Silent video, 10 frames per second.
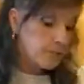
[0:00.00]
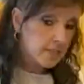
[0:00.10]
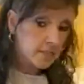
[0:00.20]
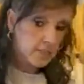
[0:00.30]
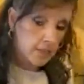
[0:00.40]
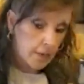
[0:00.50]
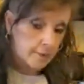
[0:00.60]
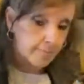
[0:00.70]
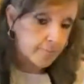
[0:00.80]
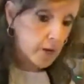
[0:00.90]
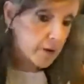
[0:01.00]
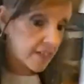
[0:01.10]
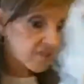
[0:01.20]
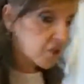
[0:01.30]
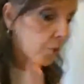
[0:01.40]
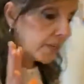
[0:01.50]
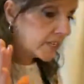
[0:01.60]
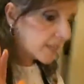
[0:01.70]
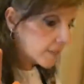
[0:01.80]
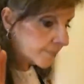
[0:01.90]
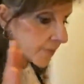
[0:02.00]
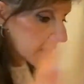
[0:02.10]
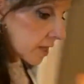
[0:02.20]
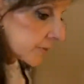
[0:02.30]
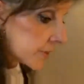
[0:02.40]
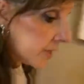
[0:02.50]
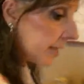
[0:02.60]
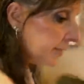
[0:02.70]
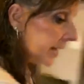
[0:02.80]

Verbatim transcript: we did today. All right, so we did the